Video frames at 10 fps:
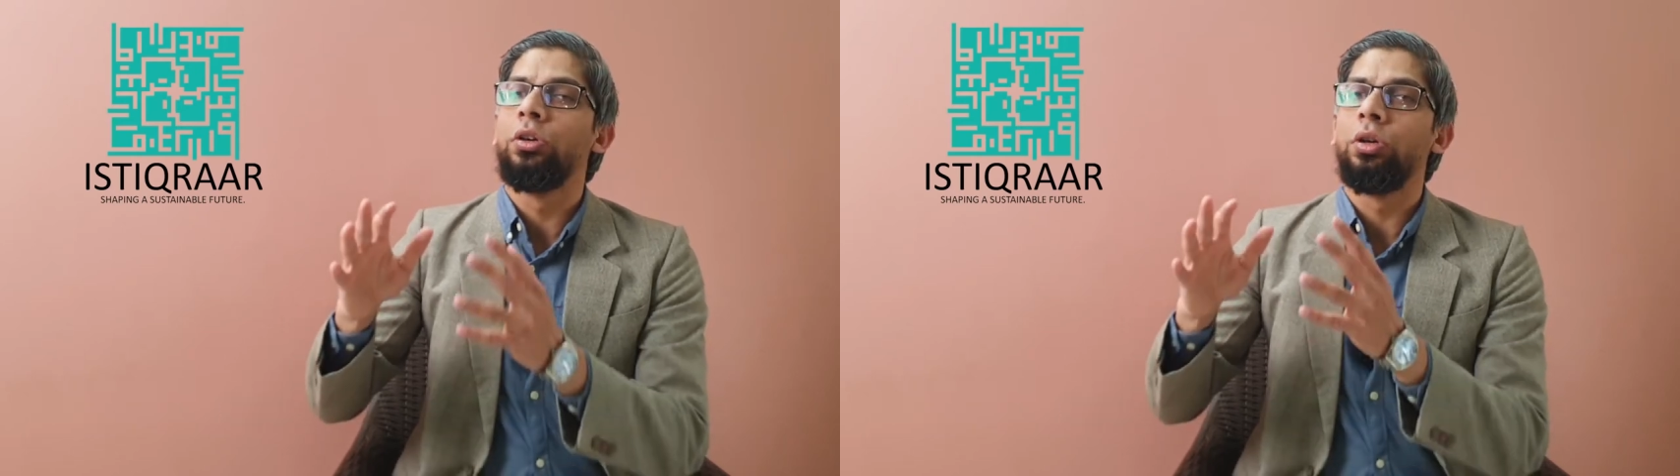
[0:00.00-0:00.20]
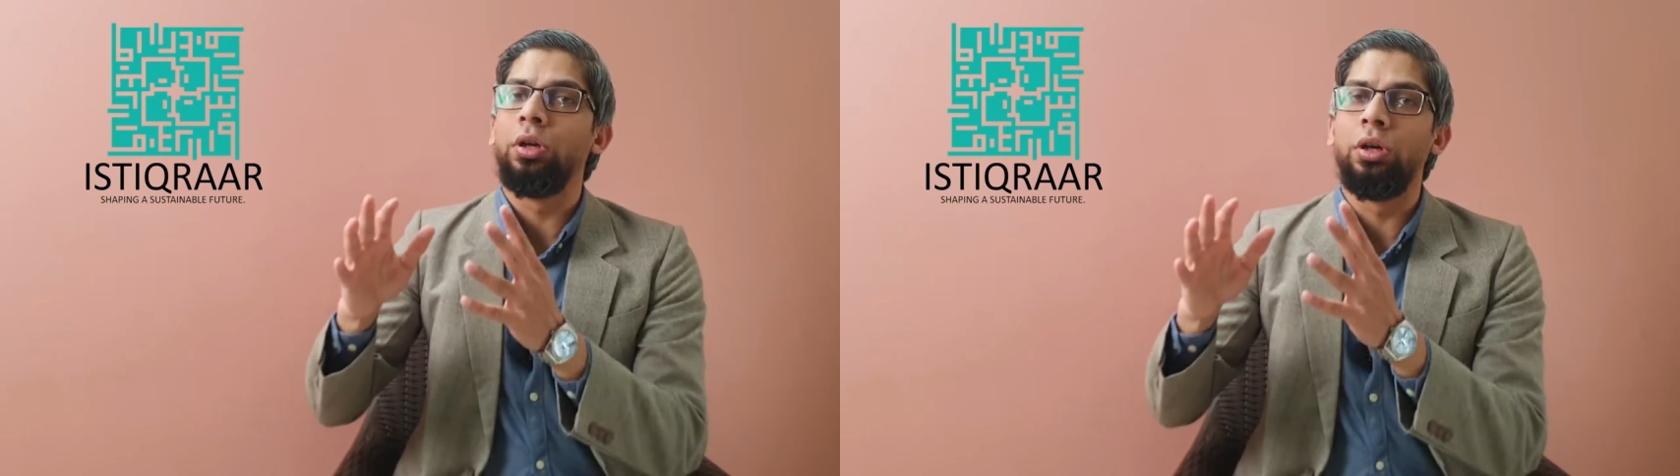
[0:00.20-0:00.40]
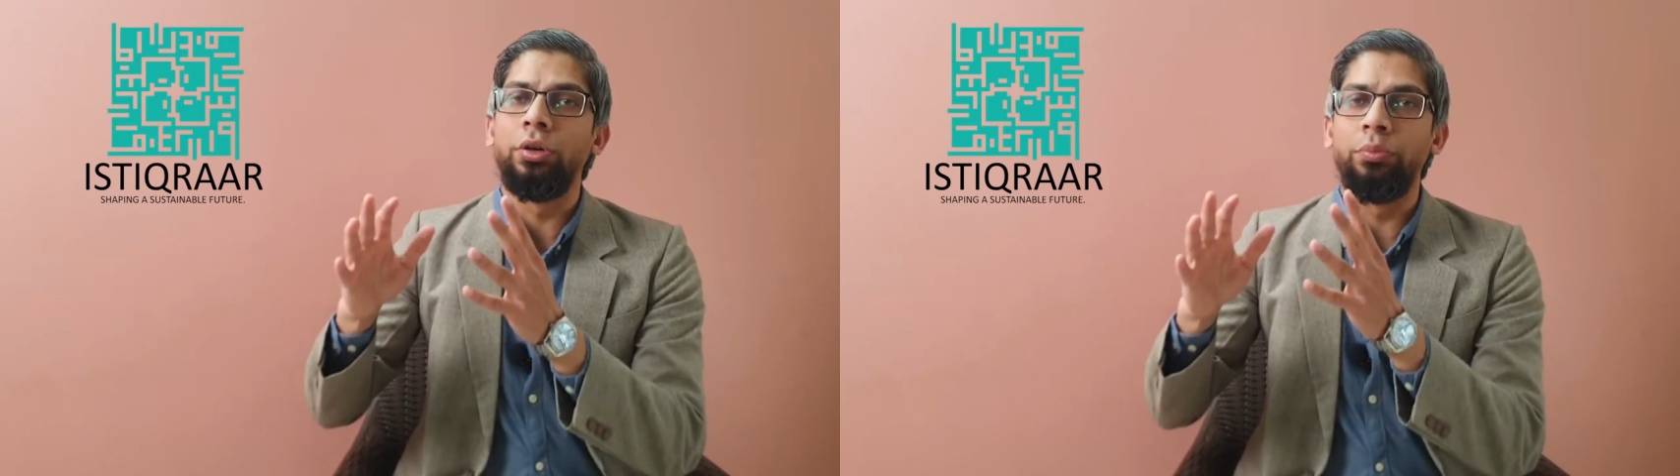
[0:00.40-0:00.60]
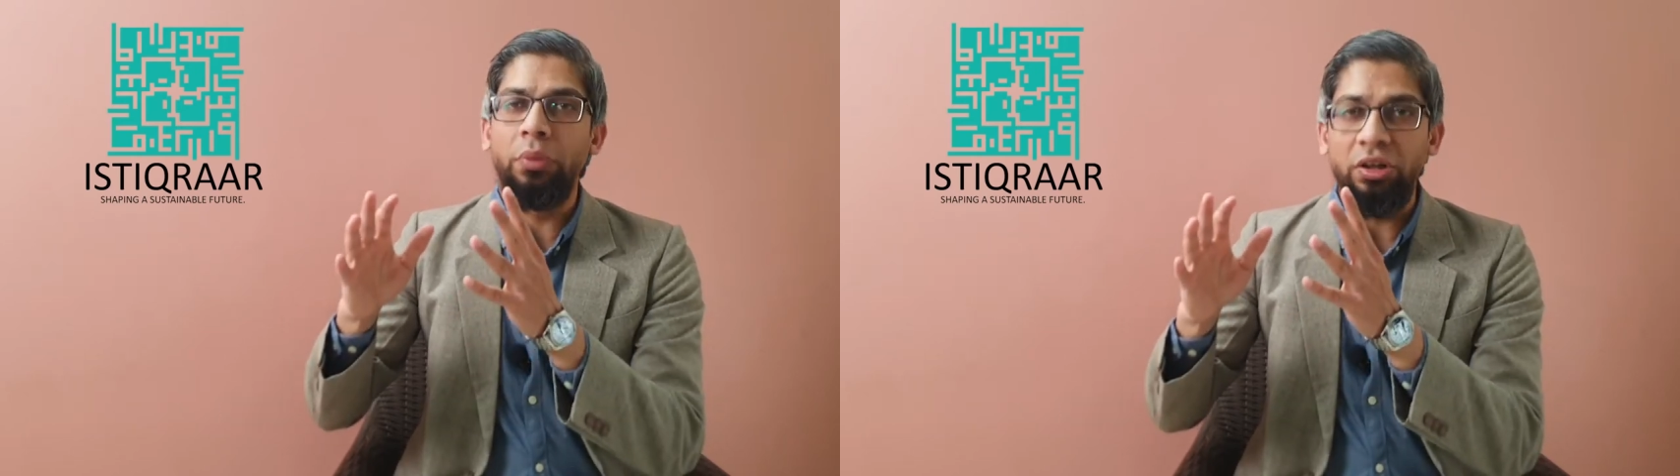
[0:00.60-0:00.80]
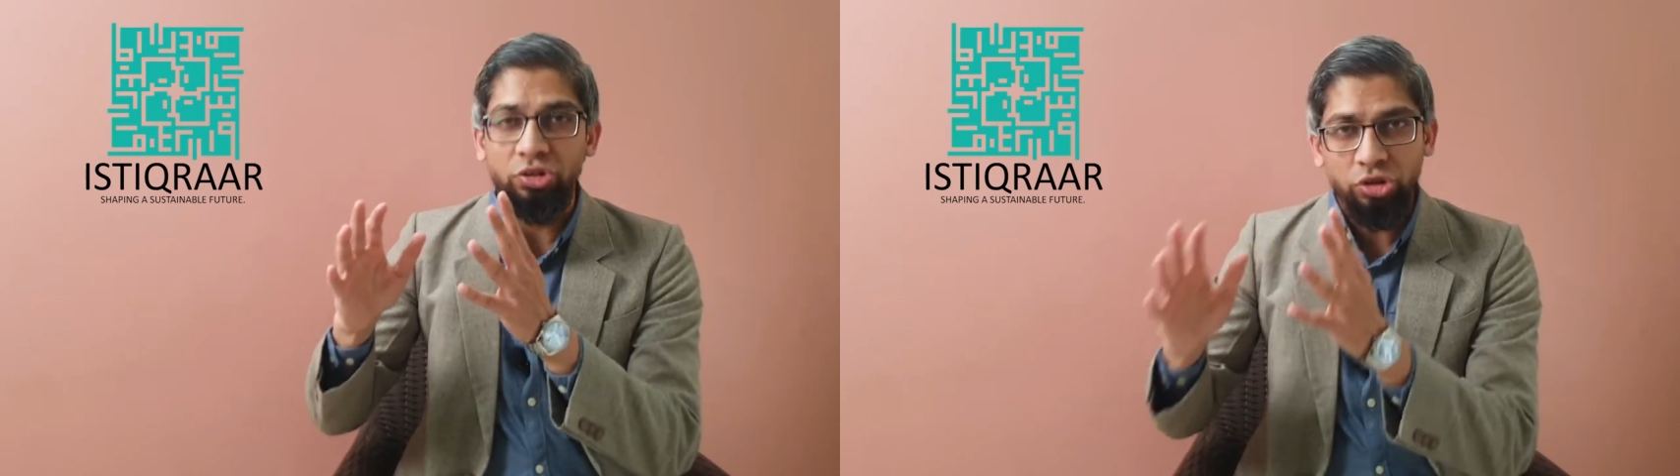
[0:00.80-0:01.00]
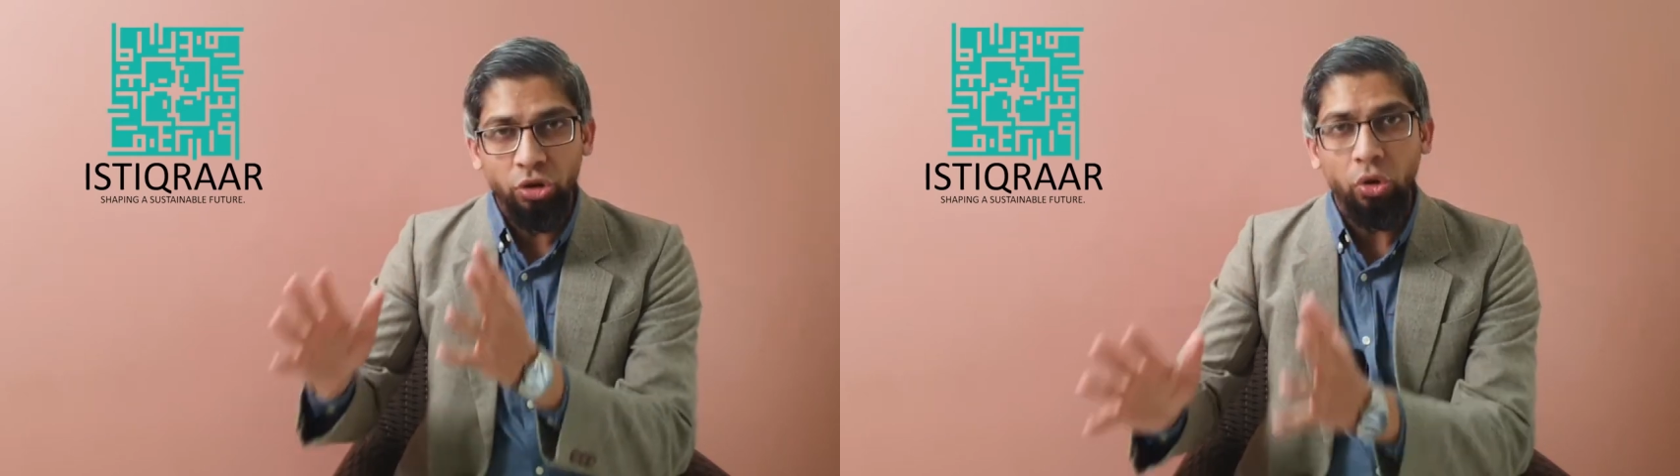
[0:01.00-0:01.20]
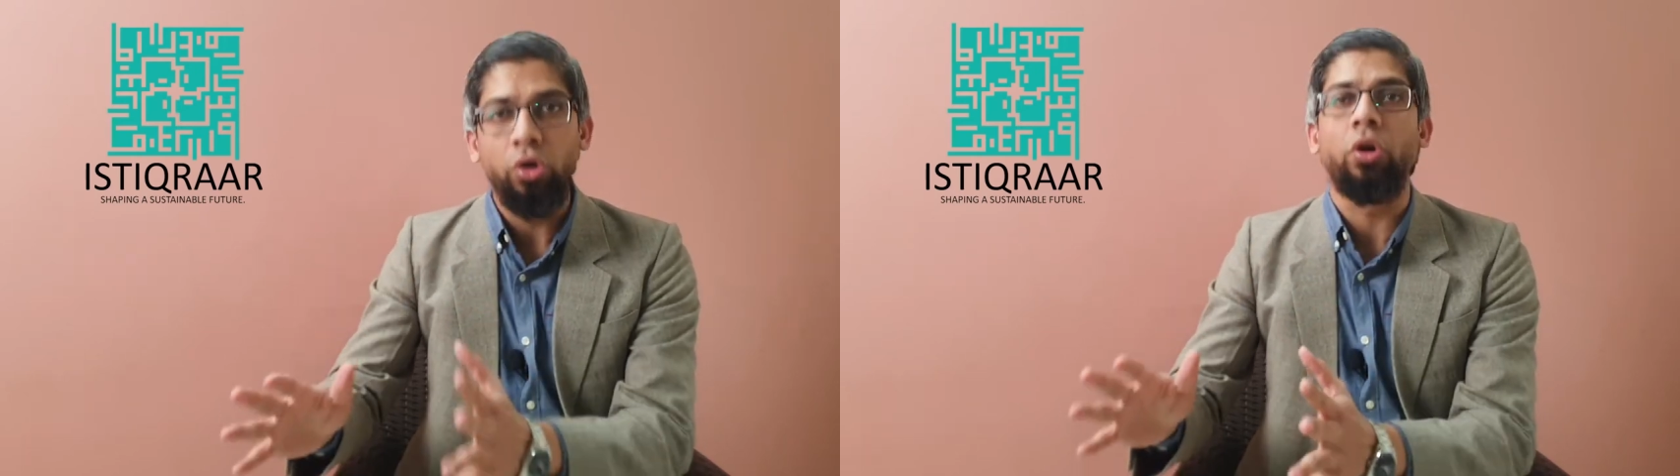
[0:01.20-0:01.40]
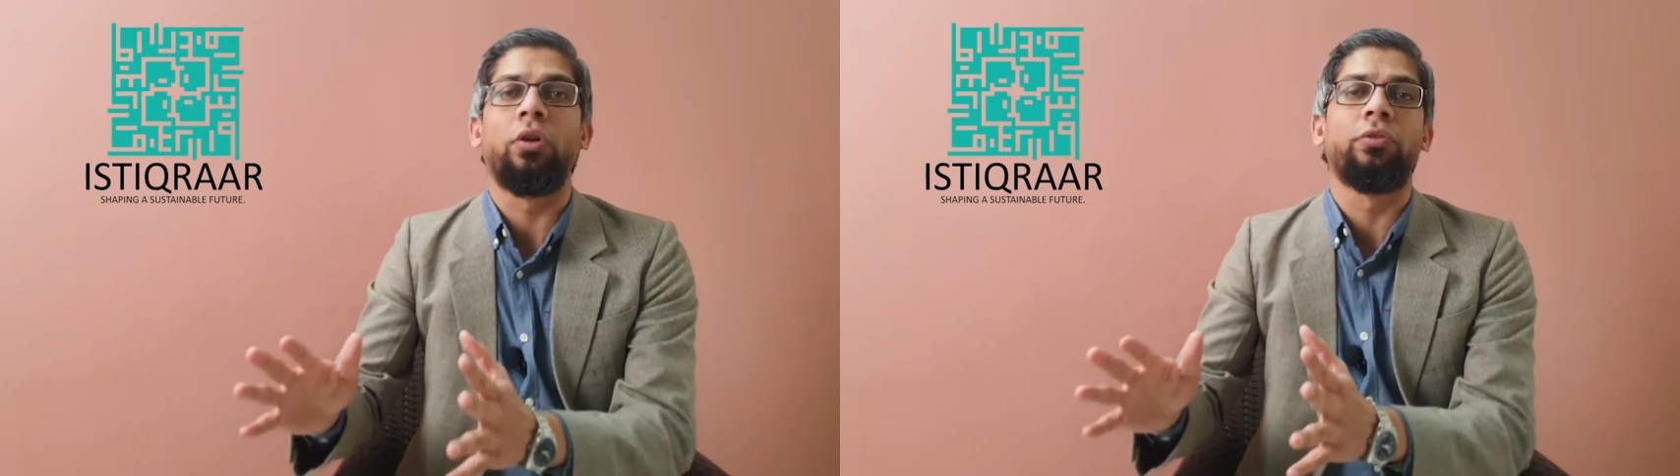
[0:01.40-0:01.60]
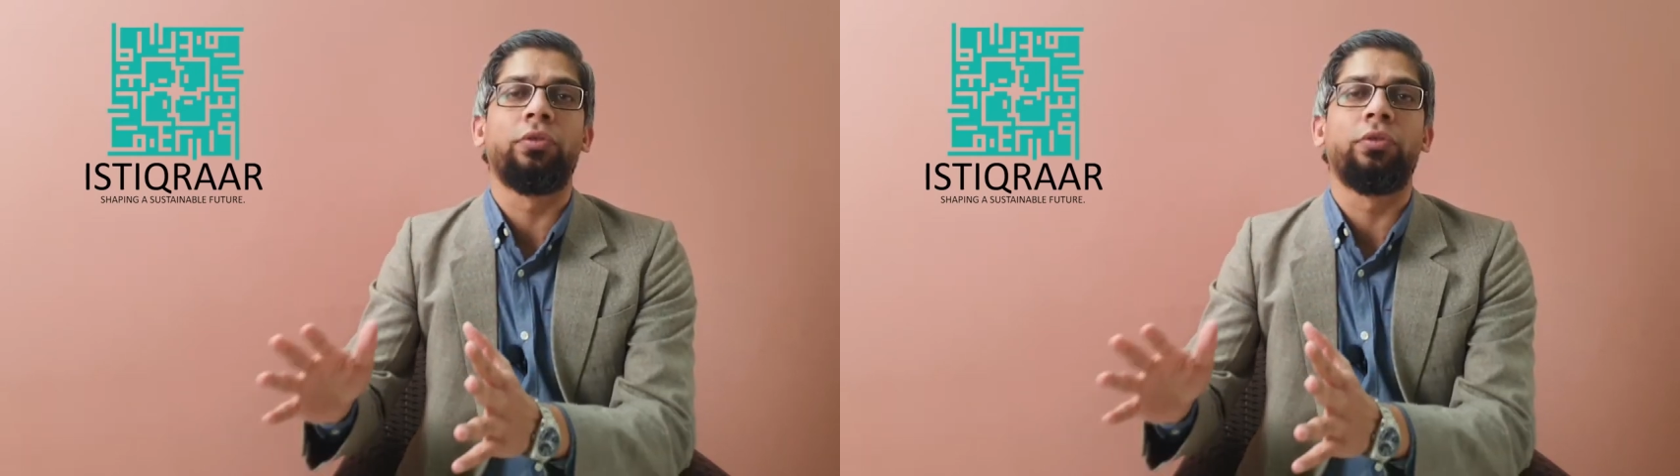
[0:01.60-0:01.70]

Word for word: uh, assured of.